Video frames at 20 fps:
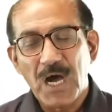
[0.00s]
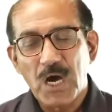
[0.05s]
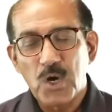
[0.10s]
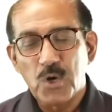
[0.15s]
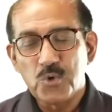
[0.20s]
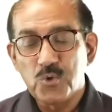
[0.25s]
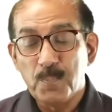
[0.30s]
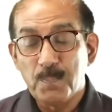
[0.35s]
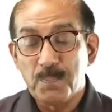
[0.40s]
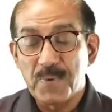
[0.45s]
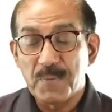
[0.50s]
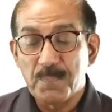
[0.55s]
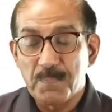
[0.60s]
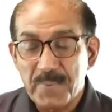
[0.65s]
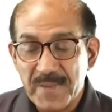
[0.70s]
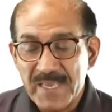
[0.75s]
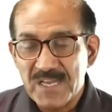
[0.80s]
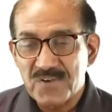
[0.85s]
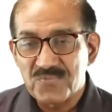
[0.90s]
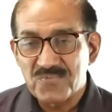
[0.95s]
how to
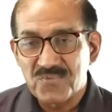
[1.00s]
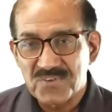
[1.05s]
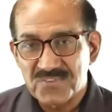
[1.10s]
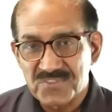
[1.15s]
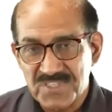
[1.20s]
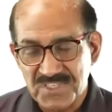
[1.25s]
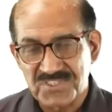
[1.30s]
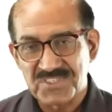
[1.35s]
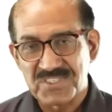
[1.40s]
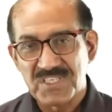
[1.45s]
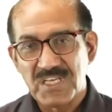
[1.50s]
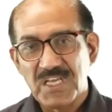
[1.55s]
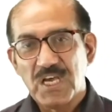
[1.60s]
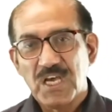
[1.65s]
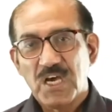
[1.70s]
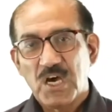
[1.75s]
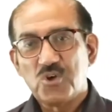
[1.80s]
prepare for this.